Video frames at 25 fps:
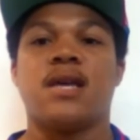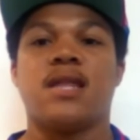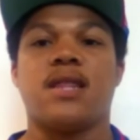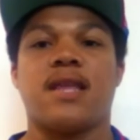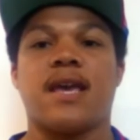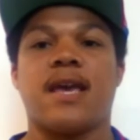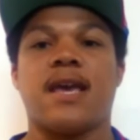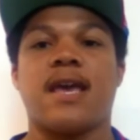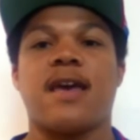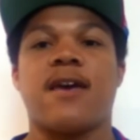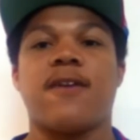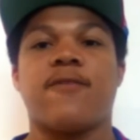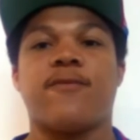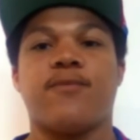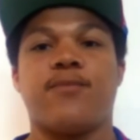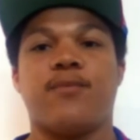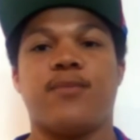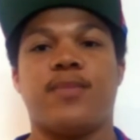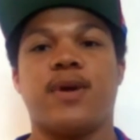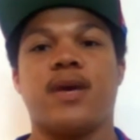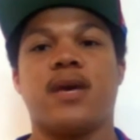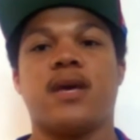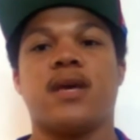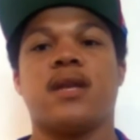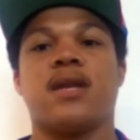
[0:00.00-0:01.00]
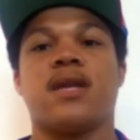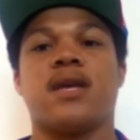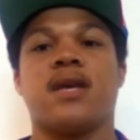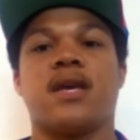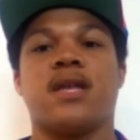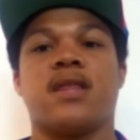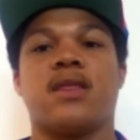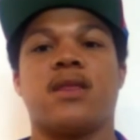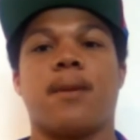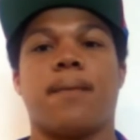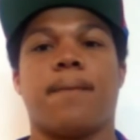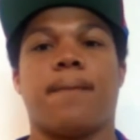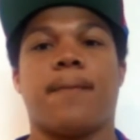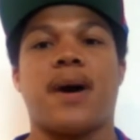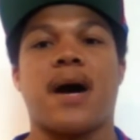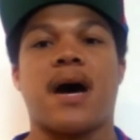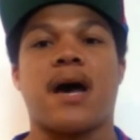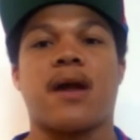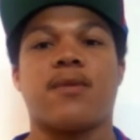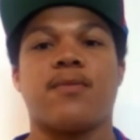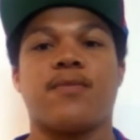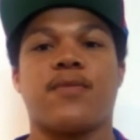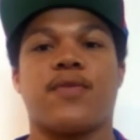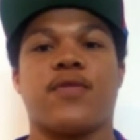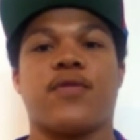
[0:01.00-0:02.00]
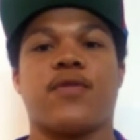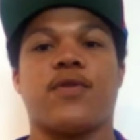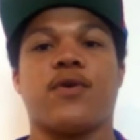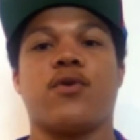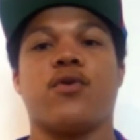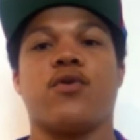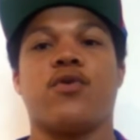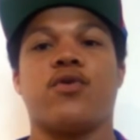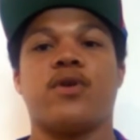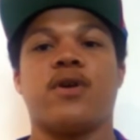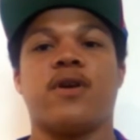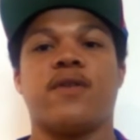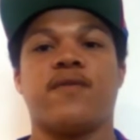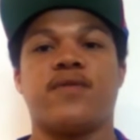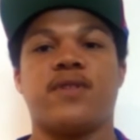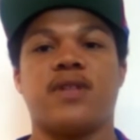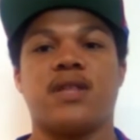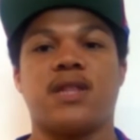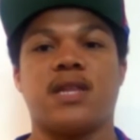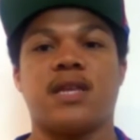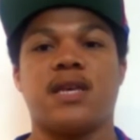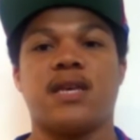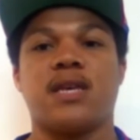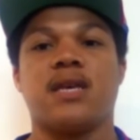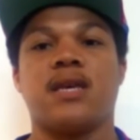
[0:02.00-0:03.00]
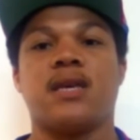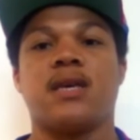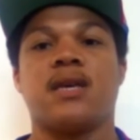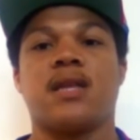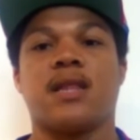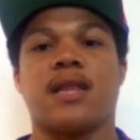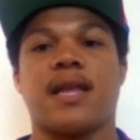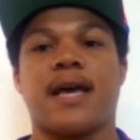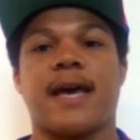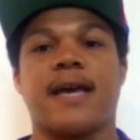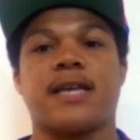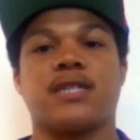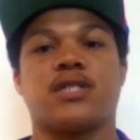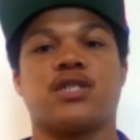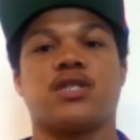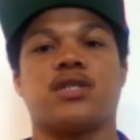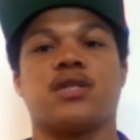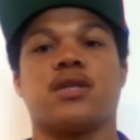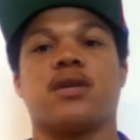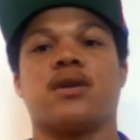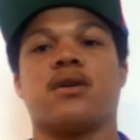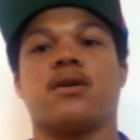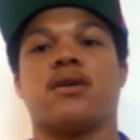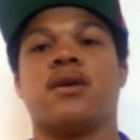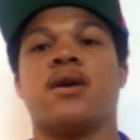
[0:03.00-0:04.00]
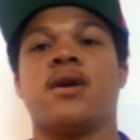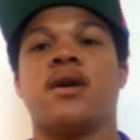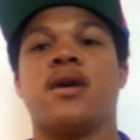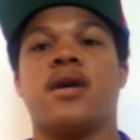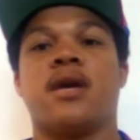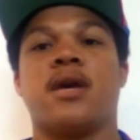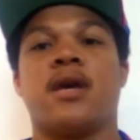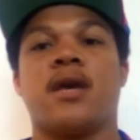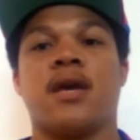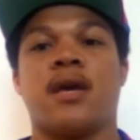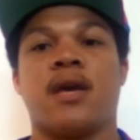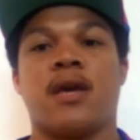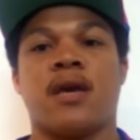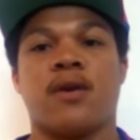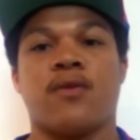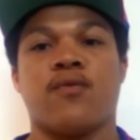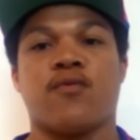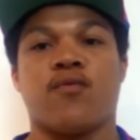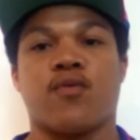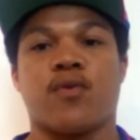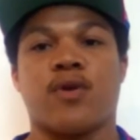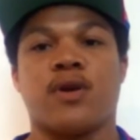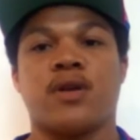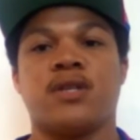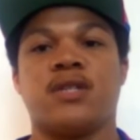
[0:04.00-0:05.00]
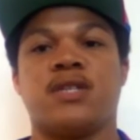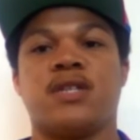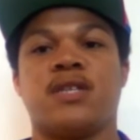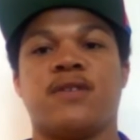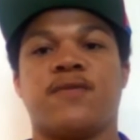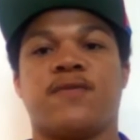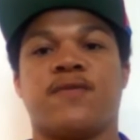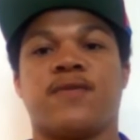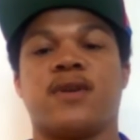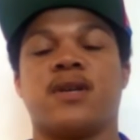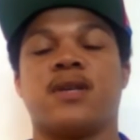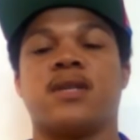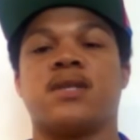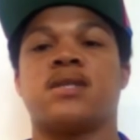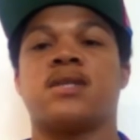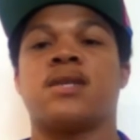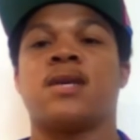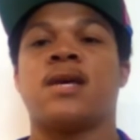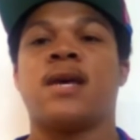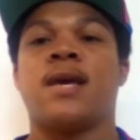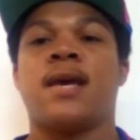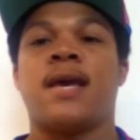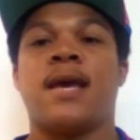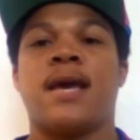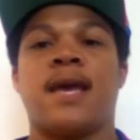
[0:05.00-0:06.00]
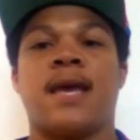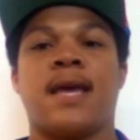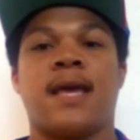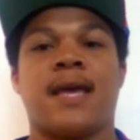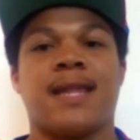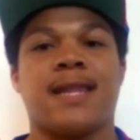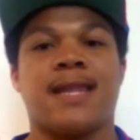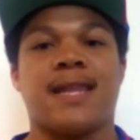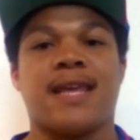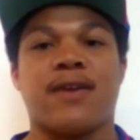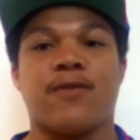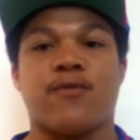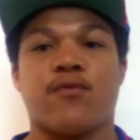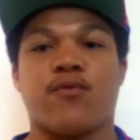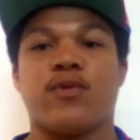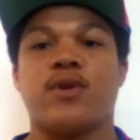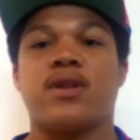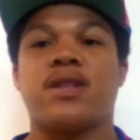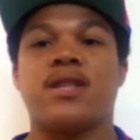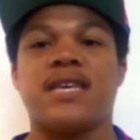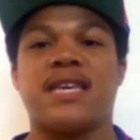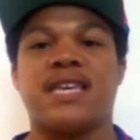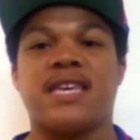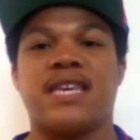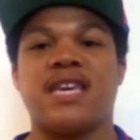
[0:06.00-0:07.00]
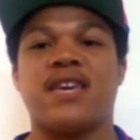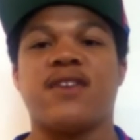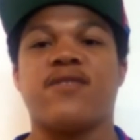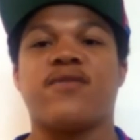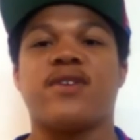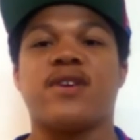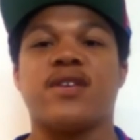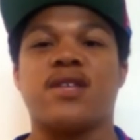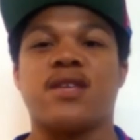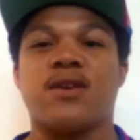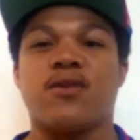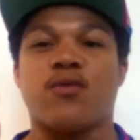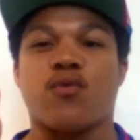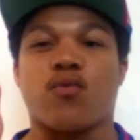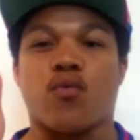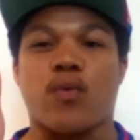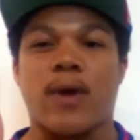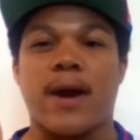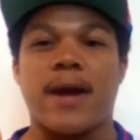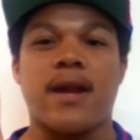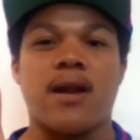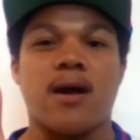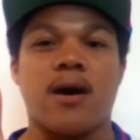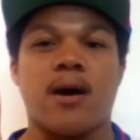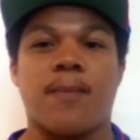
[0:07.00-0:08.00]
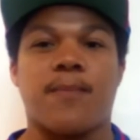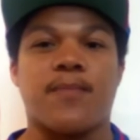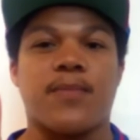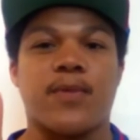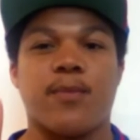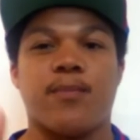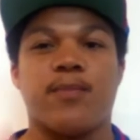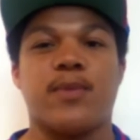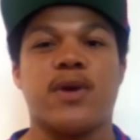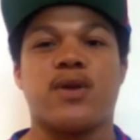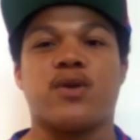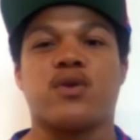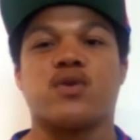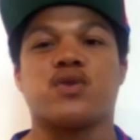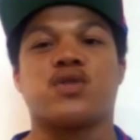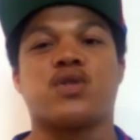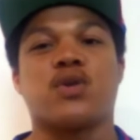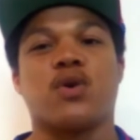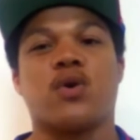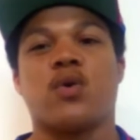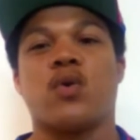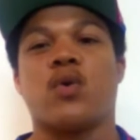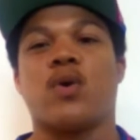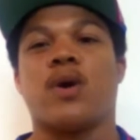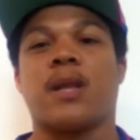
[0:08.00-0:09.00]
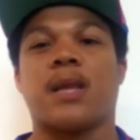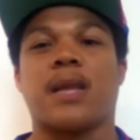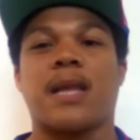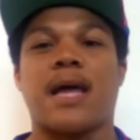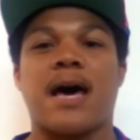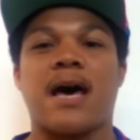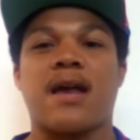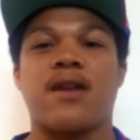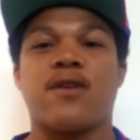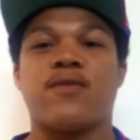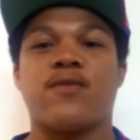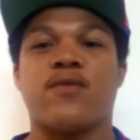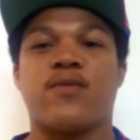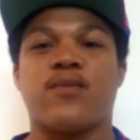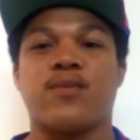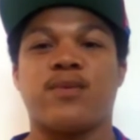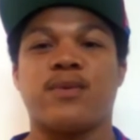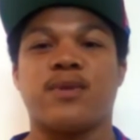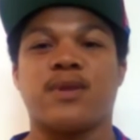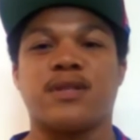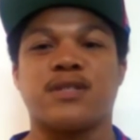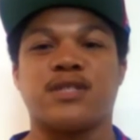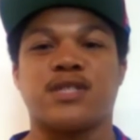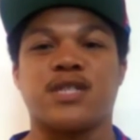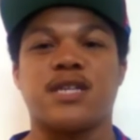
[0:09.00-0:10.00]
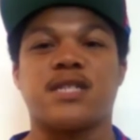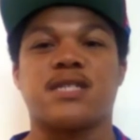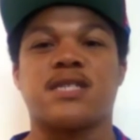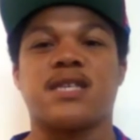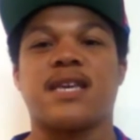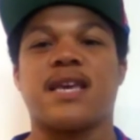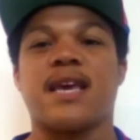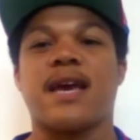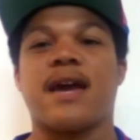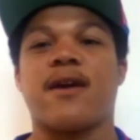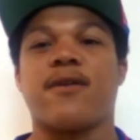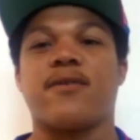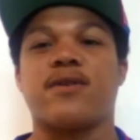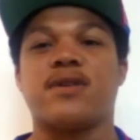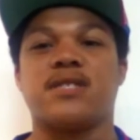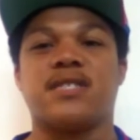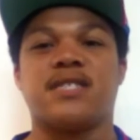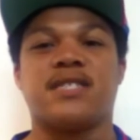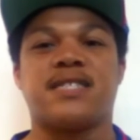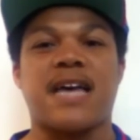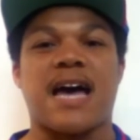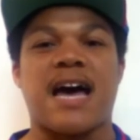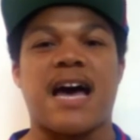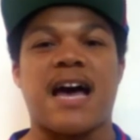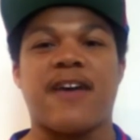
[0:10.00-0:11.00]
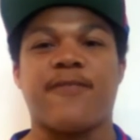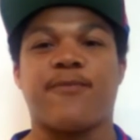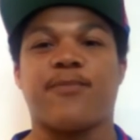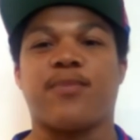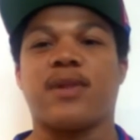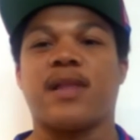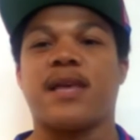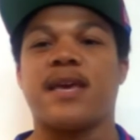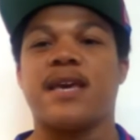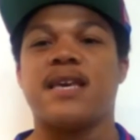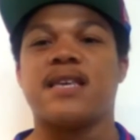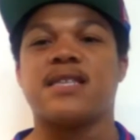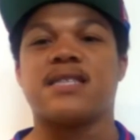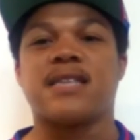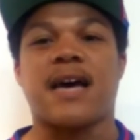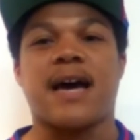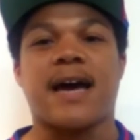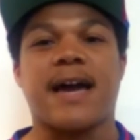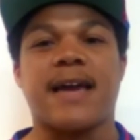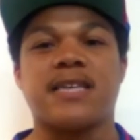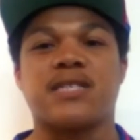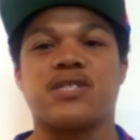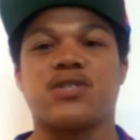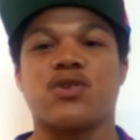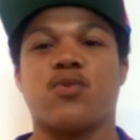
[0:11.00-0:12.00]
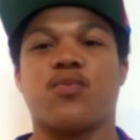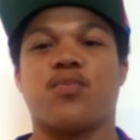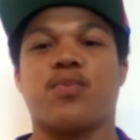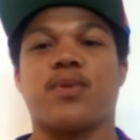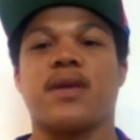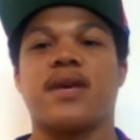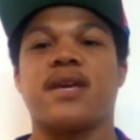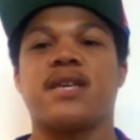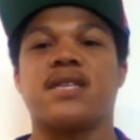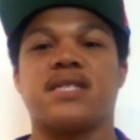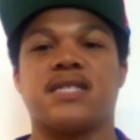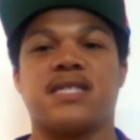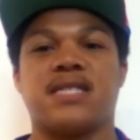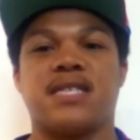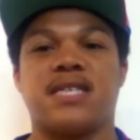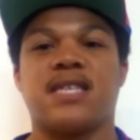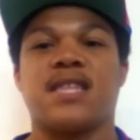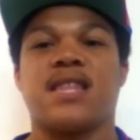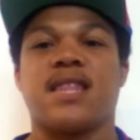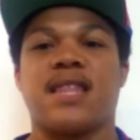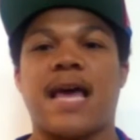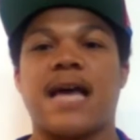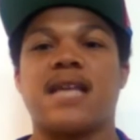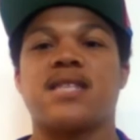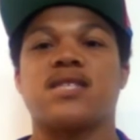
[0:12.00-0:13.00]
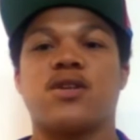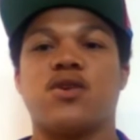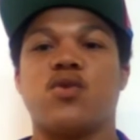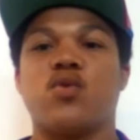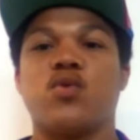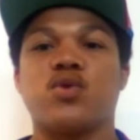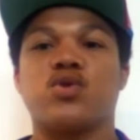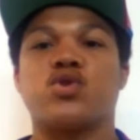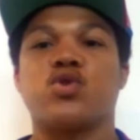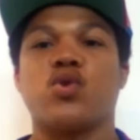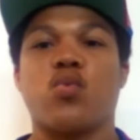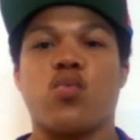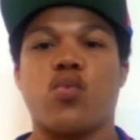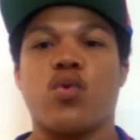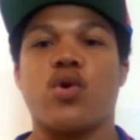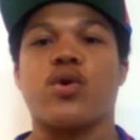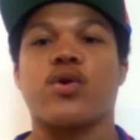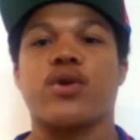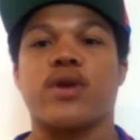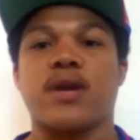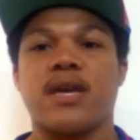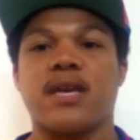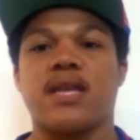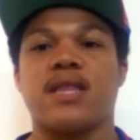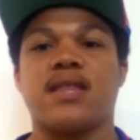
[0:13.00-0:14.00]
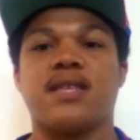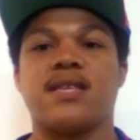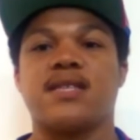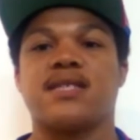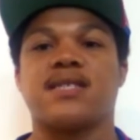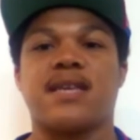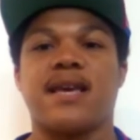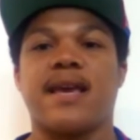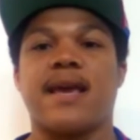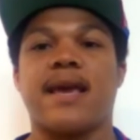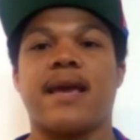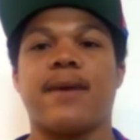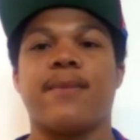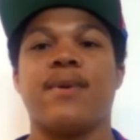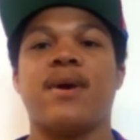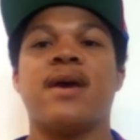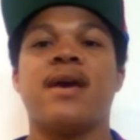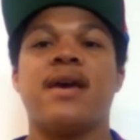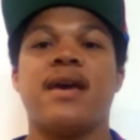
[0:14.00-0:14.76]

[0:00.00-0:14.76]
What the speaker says: They have been in the bottom third of the league last year in run defense, and they really give it right up the middle. So a lot of Jason Garrett's dive plays and ISO plays, that's going to work in this game,